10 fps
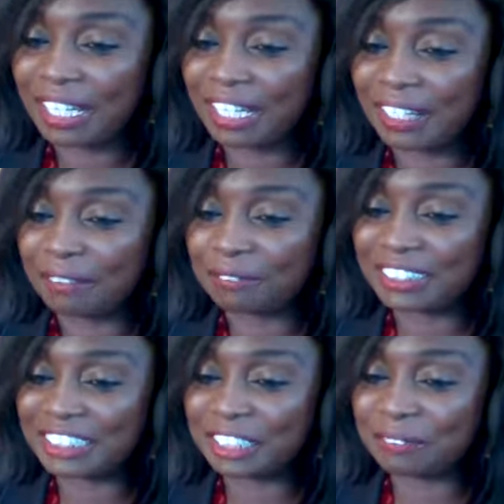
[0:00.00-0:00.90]
Um,
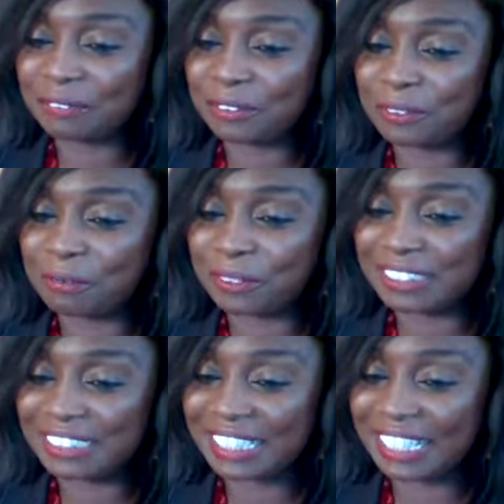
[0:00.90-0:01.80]
Shibu
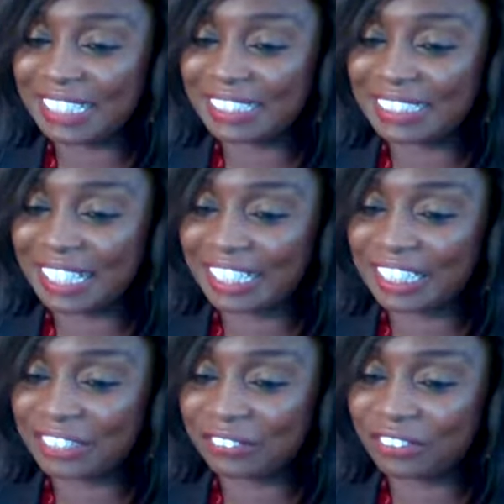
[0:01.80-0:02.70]
Monday,
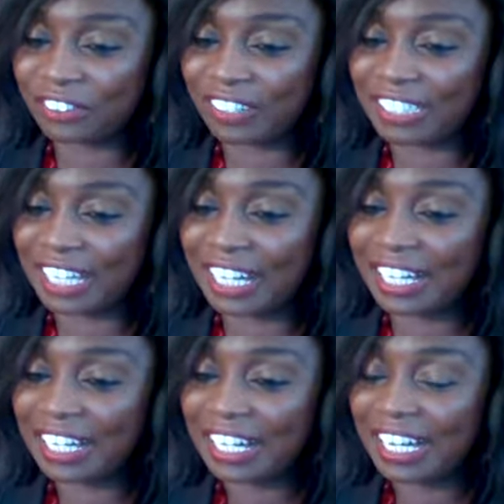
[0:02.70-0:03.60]
thank you.
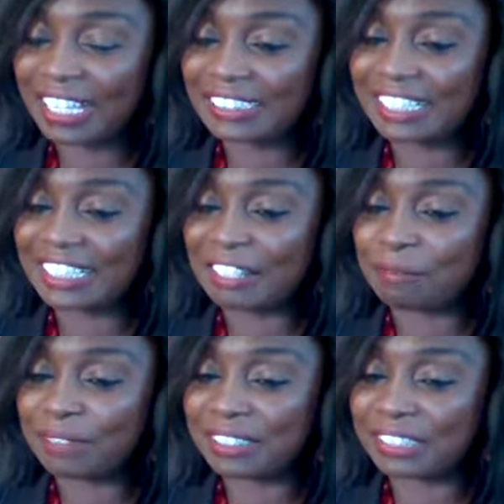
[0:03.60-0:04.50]
Lola
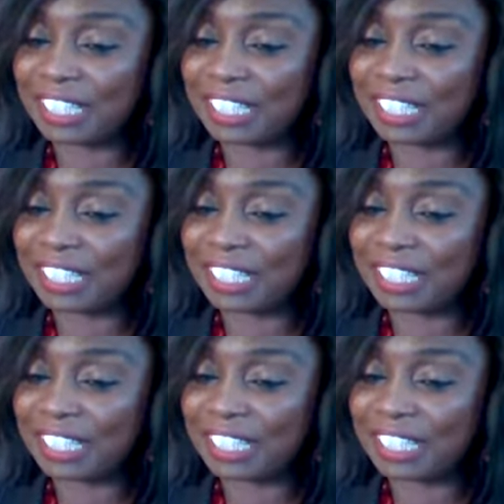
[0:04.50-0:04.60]
DM me.